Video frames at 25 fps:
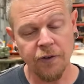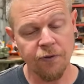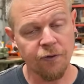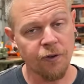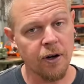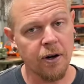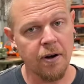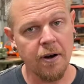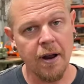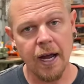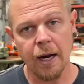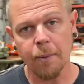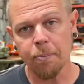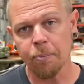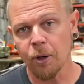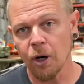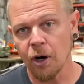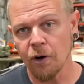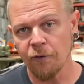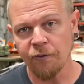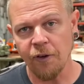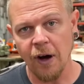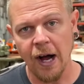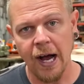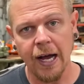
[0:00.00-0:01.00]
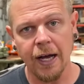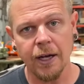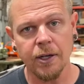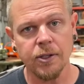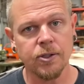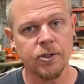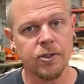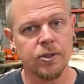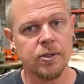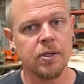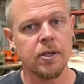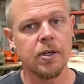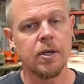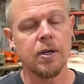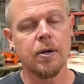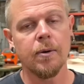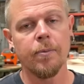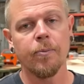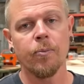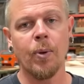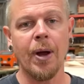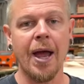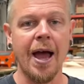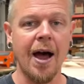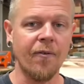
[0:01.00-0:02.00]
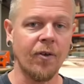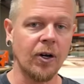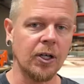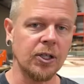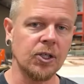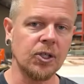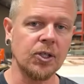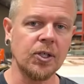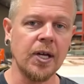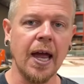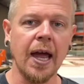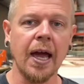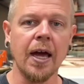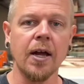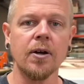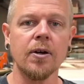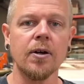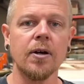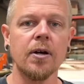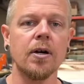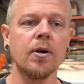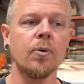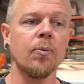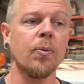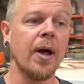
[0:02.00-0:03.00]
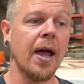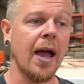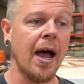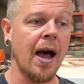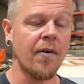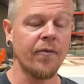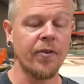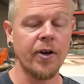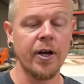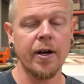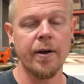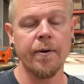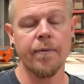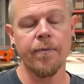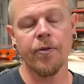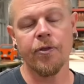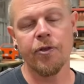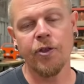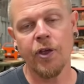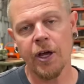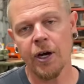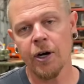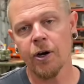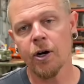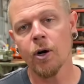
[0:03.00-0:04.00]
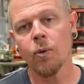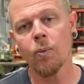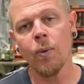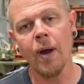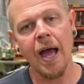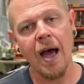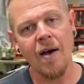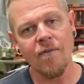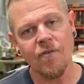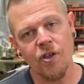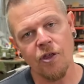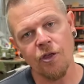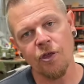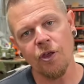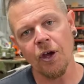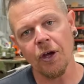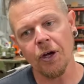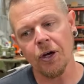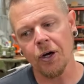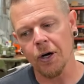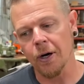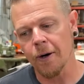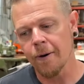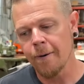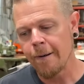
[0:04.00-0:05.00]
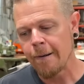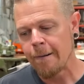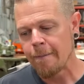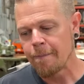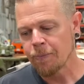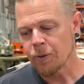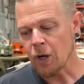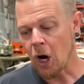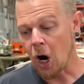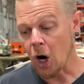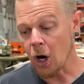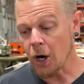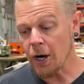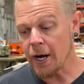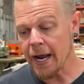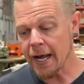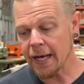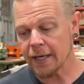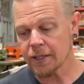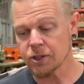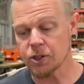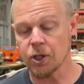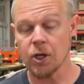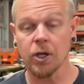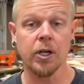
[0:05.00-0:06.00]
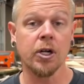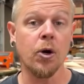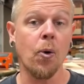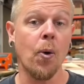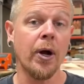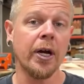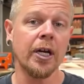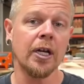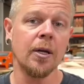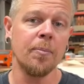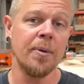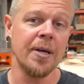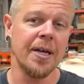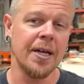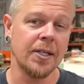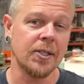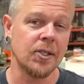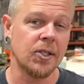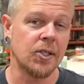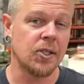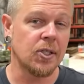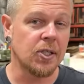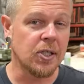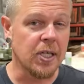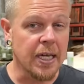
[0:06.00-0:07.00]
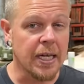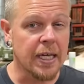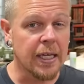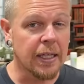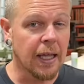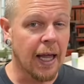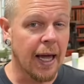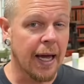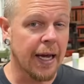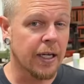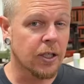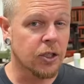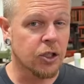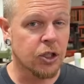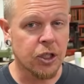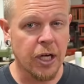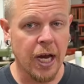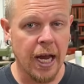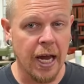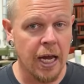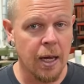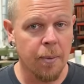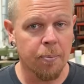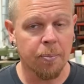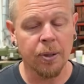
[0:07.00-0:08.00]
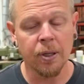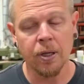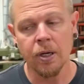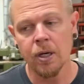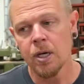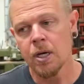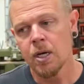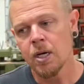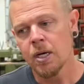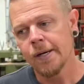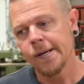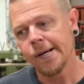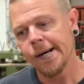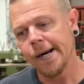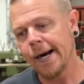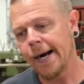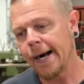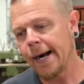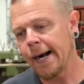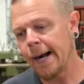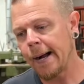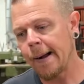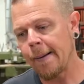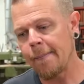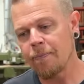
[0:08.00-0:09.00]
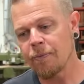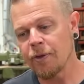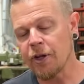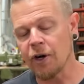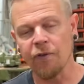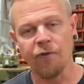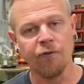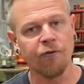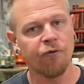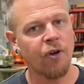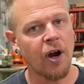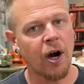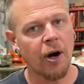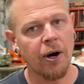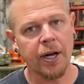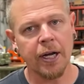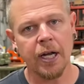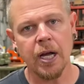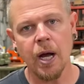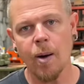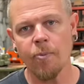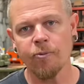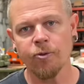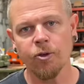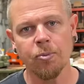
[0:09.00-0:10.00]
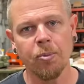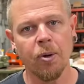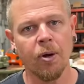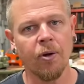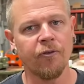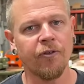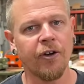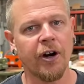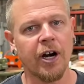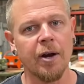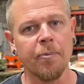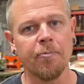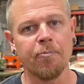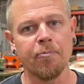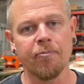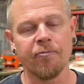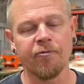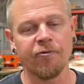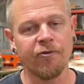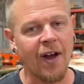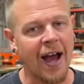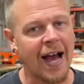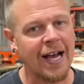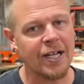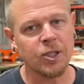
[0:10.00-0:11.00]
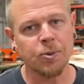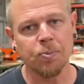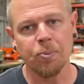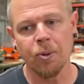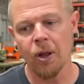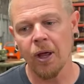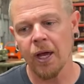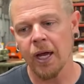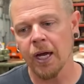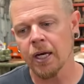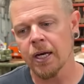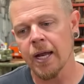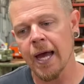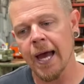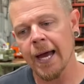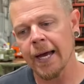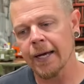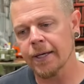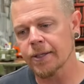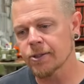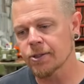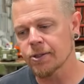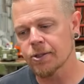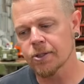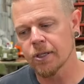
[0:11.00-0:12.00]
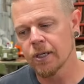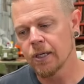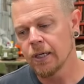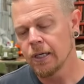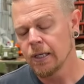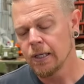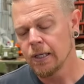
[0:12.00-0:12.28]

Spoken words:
different neck profiles. We have our standard, we have a thinner, and we have a thicker. Our necks are going to be a C-like shape. They're very comfortable, very fast-playing necks.